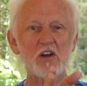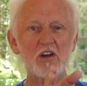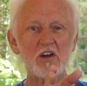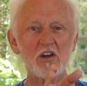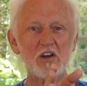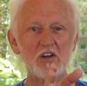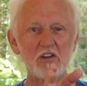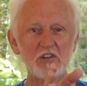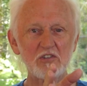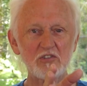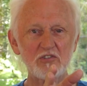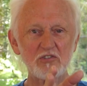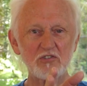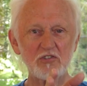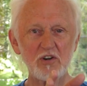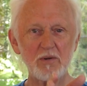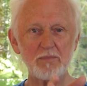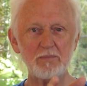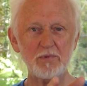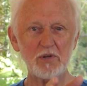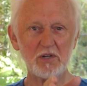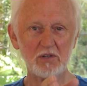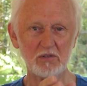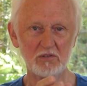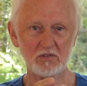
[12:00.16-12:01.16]

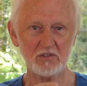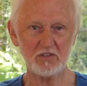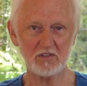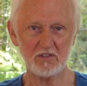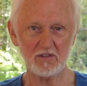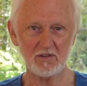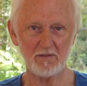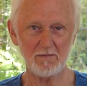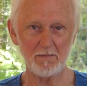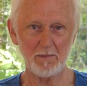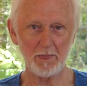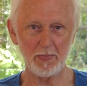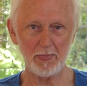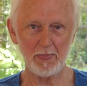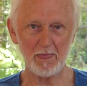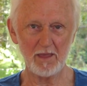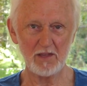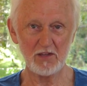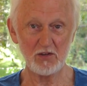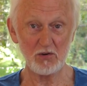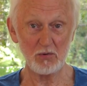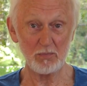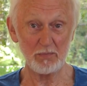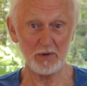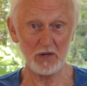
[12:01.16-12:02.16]
contribute.
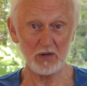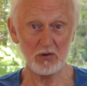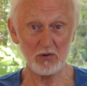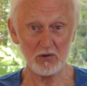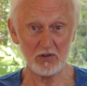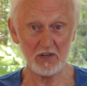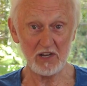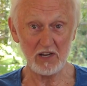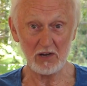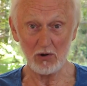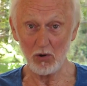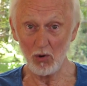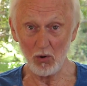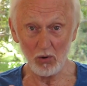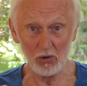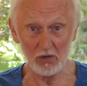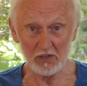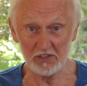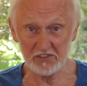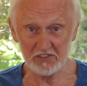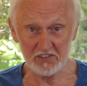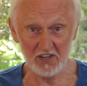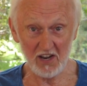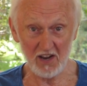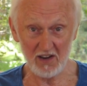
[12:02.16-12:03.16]
You'll be looking all the
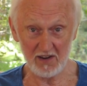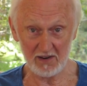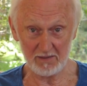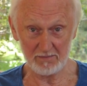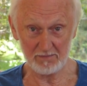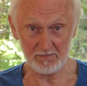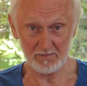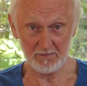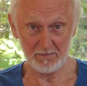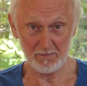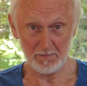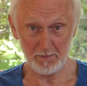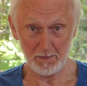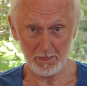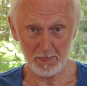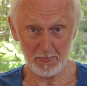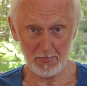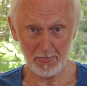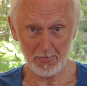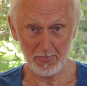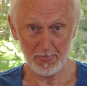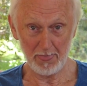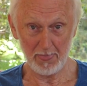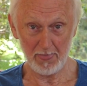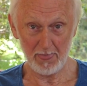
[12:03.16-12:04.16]
time.
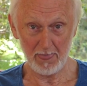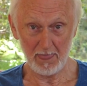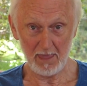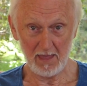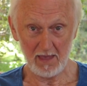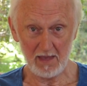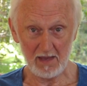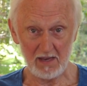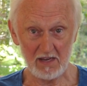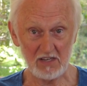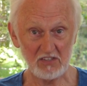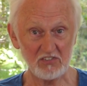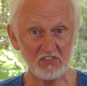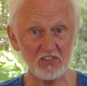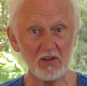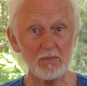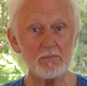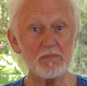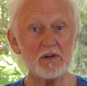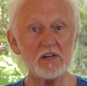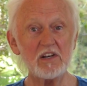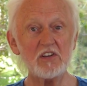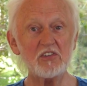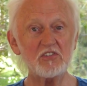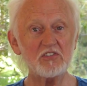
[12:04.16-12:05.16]

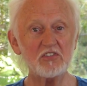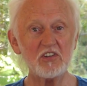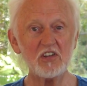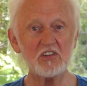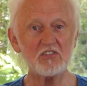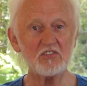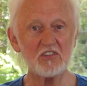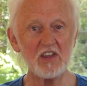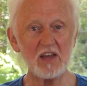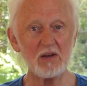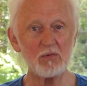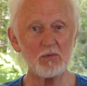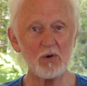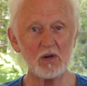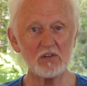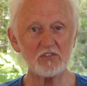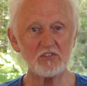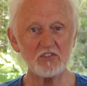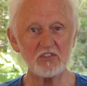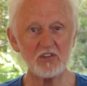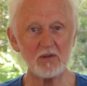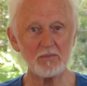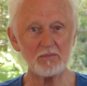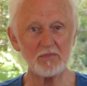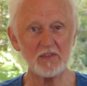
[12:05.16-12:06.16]
Somebody says they want
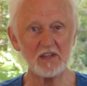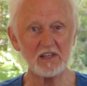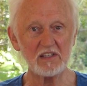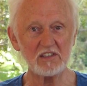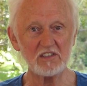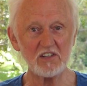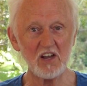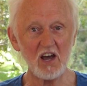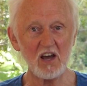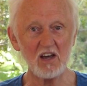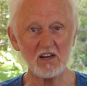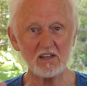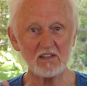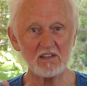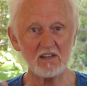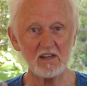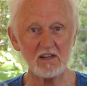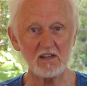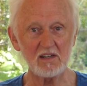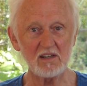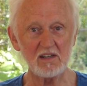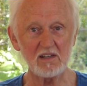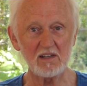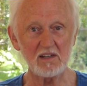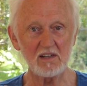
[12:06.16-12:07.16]
something done,
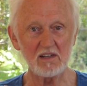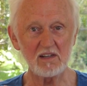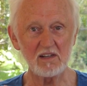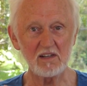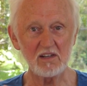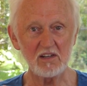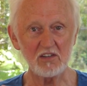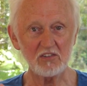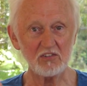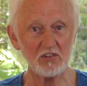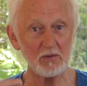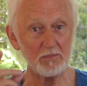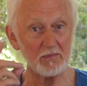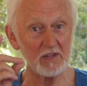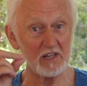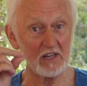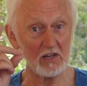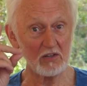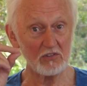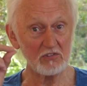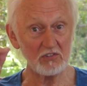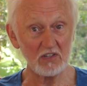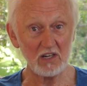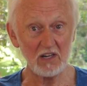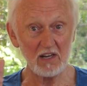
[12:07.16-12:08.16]
something
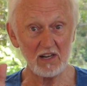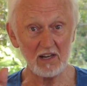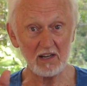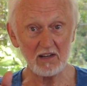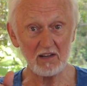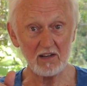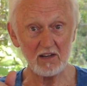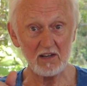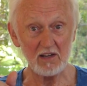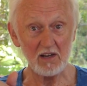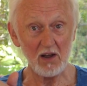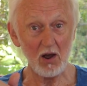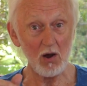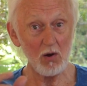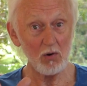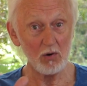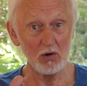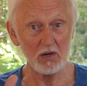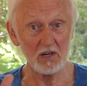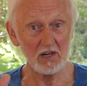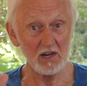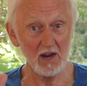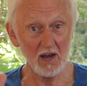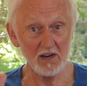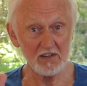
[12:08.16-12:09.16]
goes click. Oh,
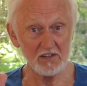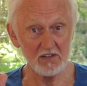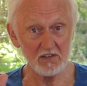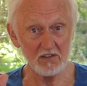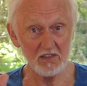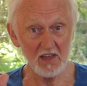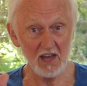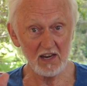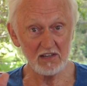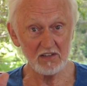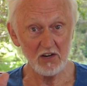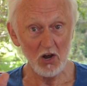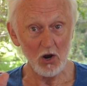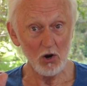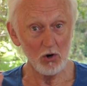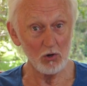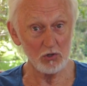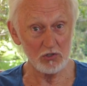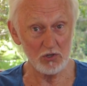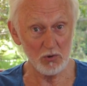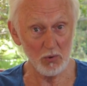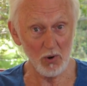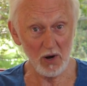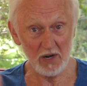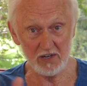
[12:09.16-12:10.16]
can I do that? Or
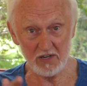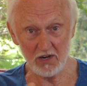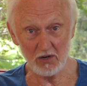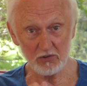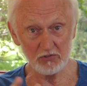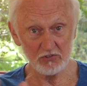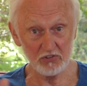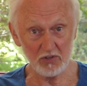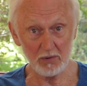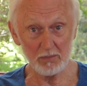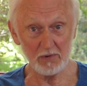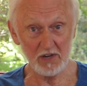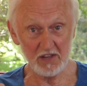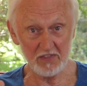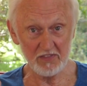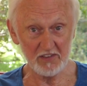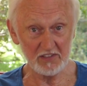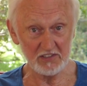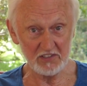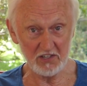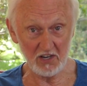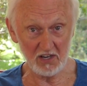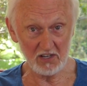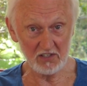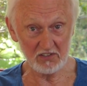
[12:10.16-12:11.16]
do I know somebody that
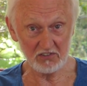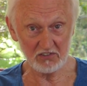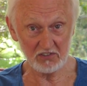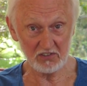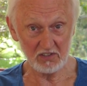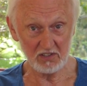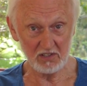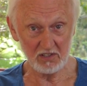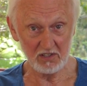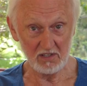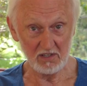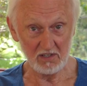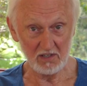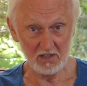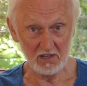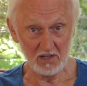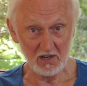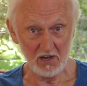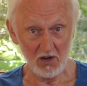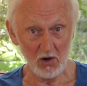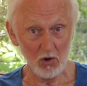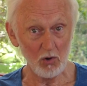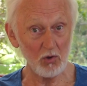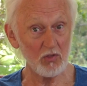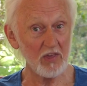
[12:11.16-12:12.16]
does?
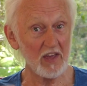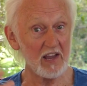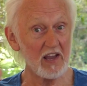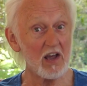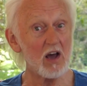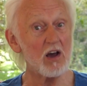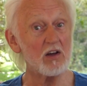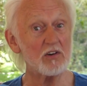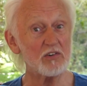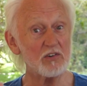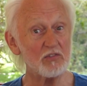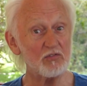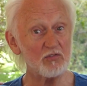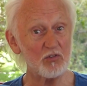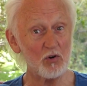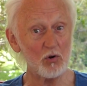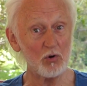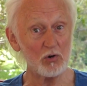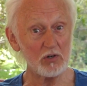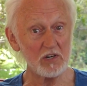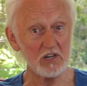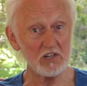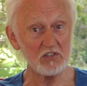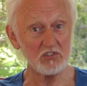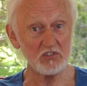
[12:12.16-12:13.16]
Or they can't
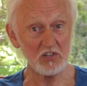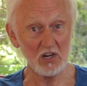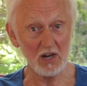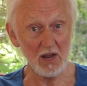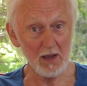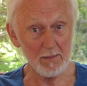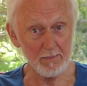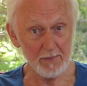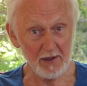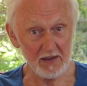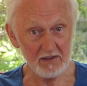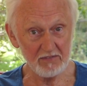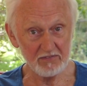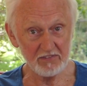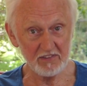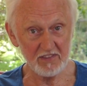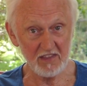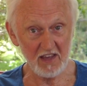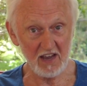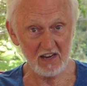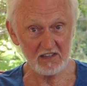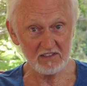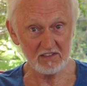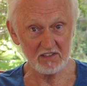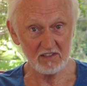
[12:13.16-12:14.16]
afford it, shall I pay for
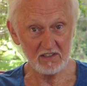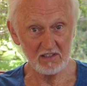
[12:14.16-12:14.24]
that?